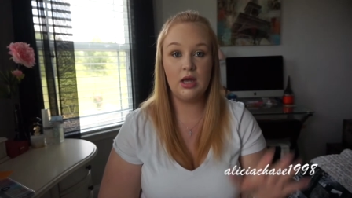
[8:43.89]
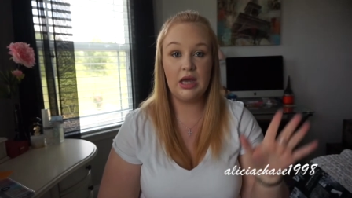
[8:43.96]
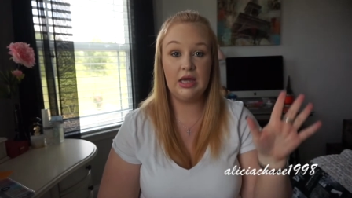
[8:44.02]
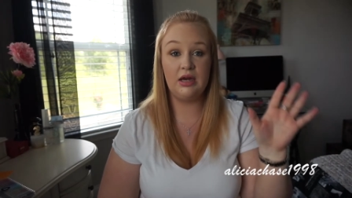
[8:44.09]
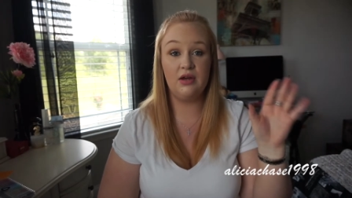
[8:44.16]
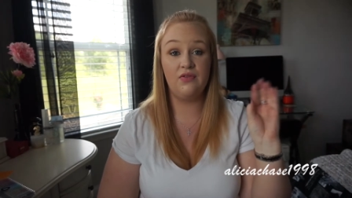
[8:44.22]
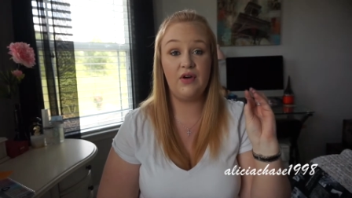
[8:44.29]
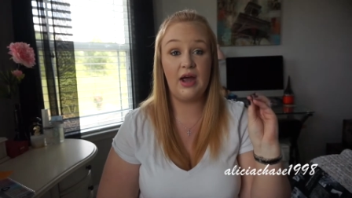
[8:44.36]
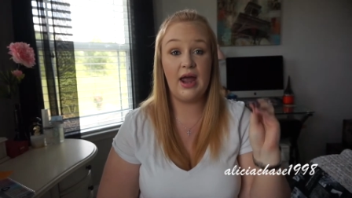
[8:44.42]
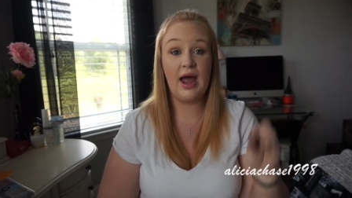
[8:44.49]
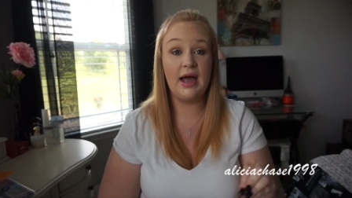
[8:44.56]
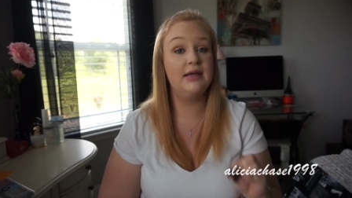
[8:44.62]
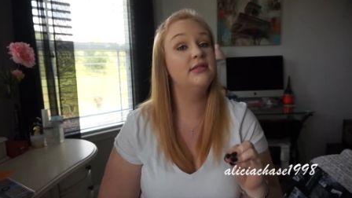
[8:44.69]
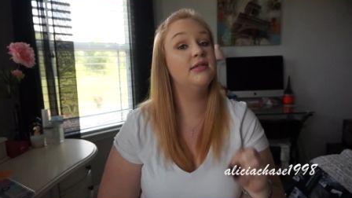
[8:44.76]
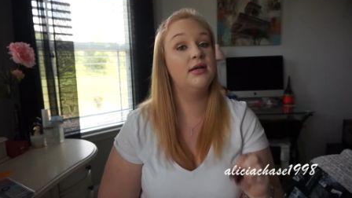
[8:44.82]
And if I
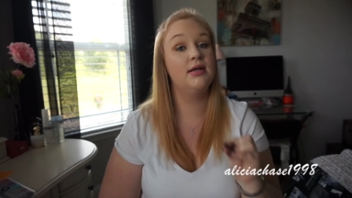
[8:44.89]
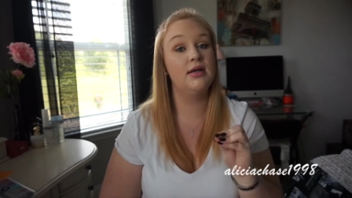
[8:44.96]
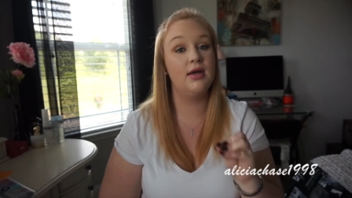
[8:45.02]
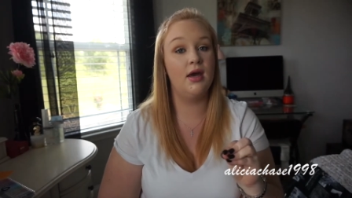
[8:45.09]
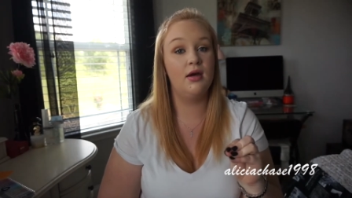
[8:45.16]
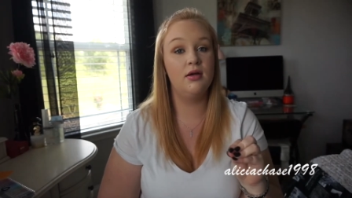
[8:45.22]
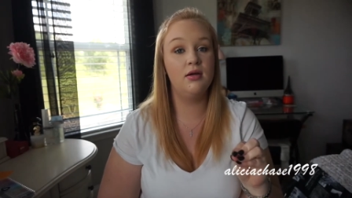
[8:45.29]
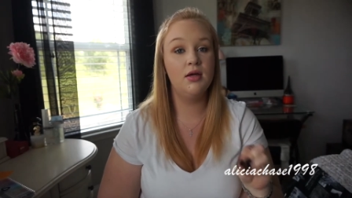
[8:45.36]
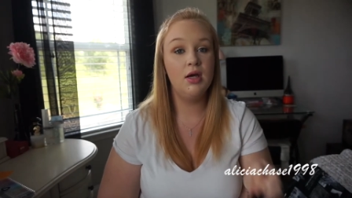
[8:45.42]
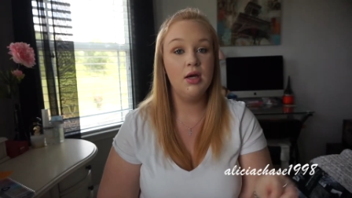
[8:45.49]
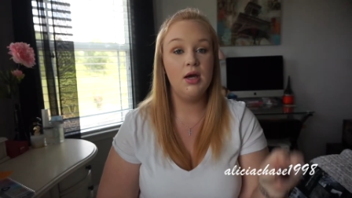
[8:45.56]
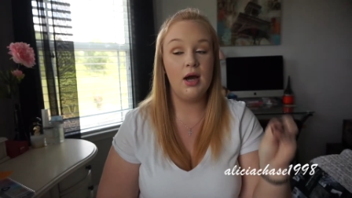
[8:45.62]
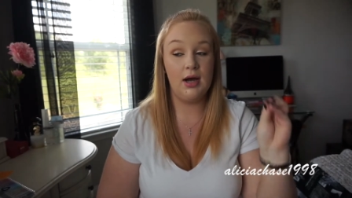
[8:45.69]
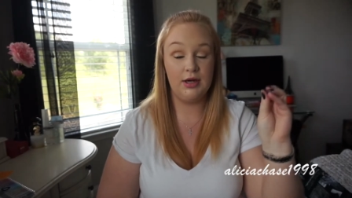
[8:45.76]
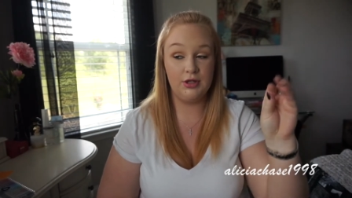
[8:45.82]
hadn't done it yet,
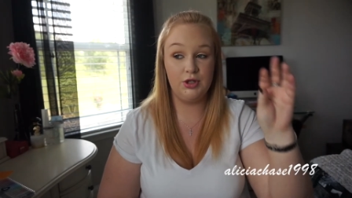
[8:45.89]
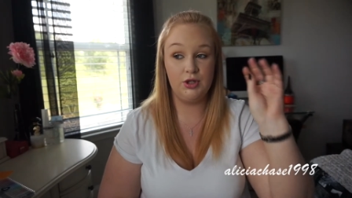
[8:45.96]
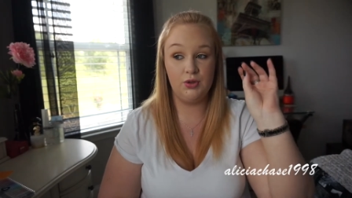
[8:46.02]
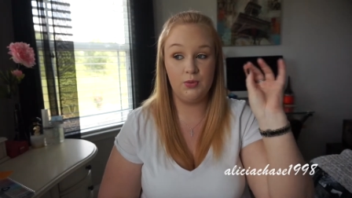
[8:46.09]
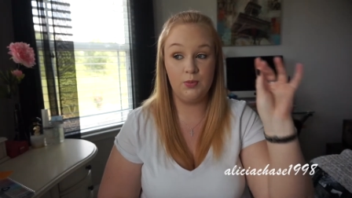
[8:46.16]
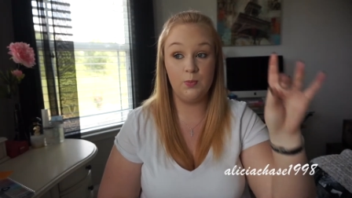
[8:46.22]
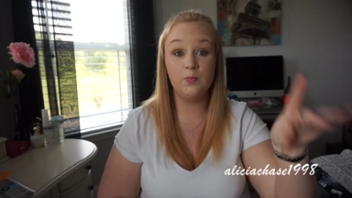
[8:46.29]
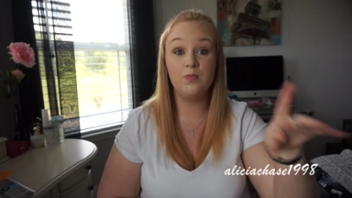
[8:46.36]
I knew,